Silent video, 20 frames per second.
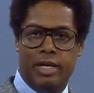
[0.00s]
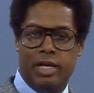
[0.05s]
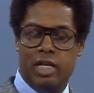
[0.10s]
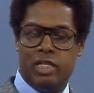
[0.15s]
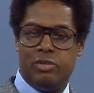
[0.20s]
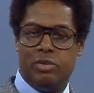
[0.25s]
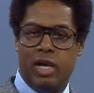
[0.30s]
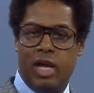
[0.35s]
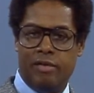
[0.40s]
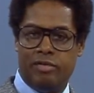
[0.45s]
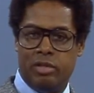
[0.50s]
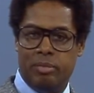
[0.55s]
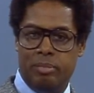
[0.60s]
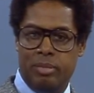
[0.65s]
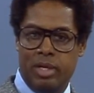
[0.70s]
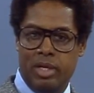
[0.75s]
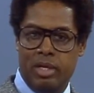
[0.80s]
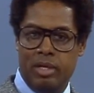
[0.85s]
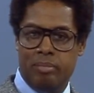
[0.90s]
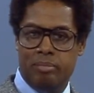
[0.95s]
guess it would have to
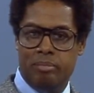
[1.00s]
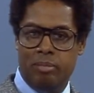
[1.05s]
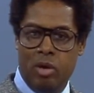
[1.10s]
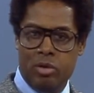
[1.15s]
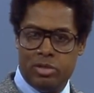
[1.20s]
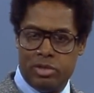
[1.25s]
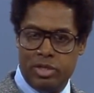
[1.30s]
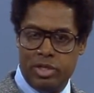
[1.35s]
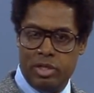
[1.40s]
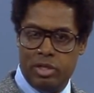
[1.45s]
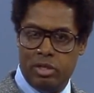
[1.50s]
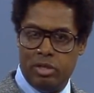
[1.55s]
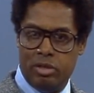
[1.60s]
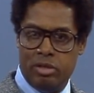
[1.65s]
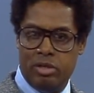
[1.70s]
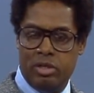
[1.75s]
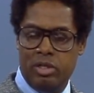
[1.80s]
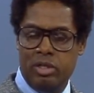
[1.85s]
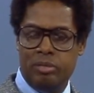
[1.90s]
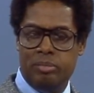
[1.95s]
be mostly
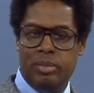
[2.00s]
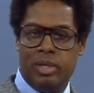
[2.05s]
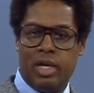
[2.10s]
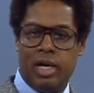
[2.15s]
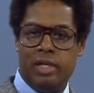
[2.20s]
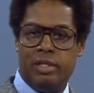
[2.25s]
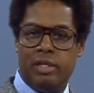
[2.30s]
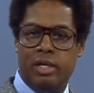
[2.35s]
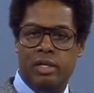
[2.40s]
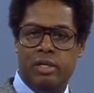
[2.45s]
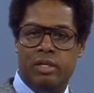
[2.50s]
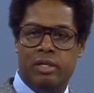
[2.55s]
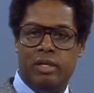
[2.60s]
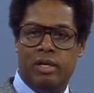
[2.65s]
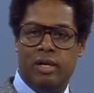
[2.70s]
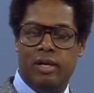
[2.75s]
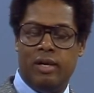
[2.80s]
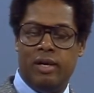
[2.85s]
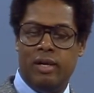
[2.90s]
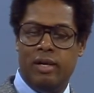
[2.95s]
learned, but I think,
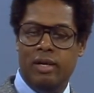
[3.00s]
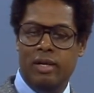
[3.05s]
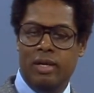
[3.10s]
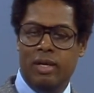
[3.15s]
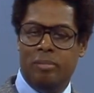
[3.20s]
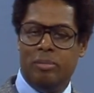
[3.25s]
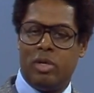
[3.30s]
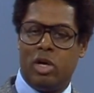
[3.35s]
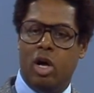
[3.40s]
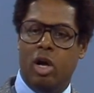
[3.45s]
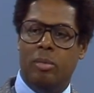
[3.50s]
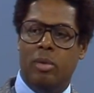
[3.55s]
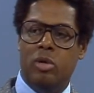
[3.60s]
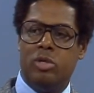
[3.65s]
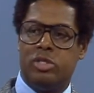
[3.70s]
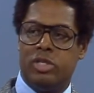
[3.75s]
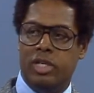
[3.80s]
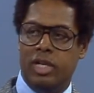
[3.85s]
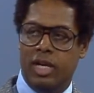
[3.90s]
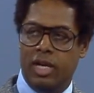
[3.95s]
but
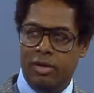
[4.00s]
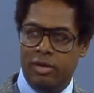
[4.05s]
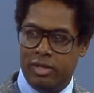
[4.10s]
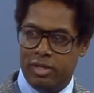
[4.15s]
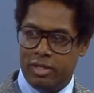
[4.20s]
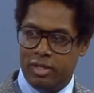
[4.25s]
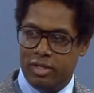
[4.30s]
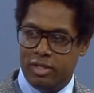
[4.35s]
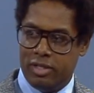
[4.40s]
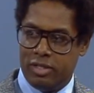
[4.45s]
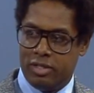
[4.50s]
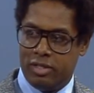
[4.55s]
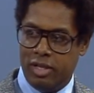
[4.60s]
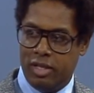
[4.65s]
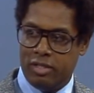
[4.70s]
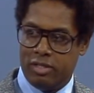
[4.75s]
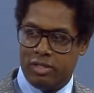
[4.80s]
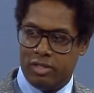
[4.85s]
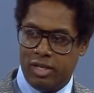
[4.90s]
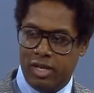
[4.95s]
almost inherited, in the
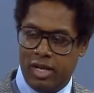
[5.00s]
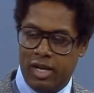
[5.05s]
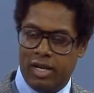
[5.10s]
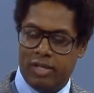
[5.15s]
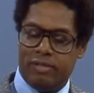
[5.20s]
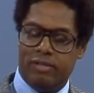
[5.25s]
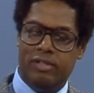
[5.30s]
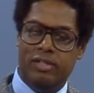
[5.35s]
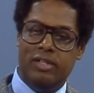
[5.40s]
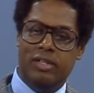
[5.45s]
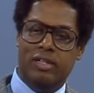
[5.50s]
sense that